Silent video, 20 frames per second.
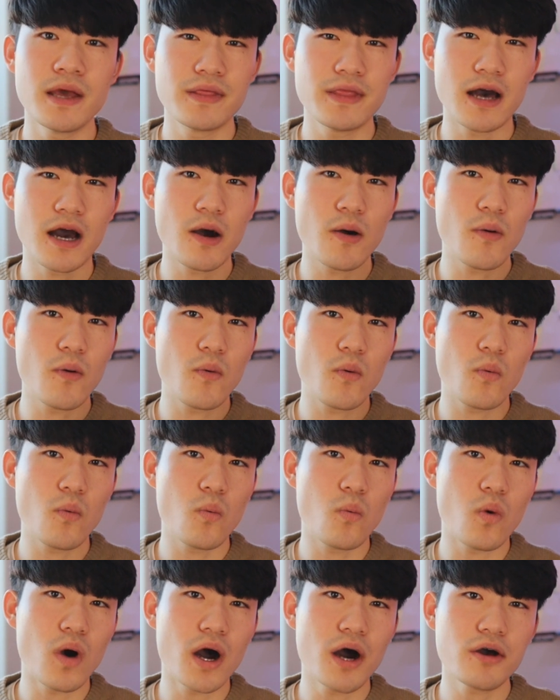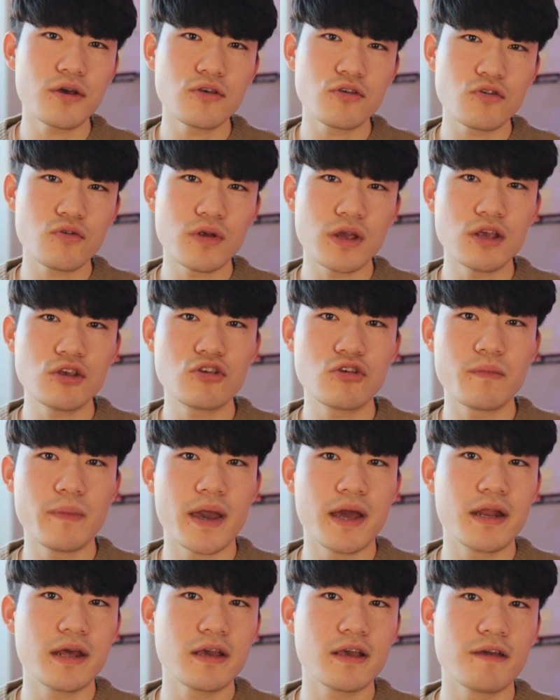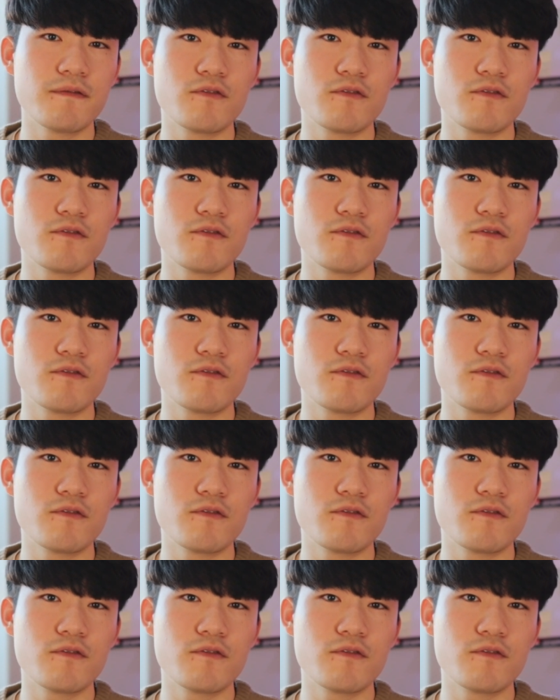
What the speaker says: Now, while you're incubating,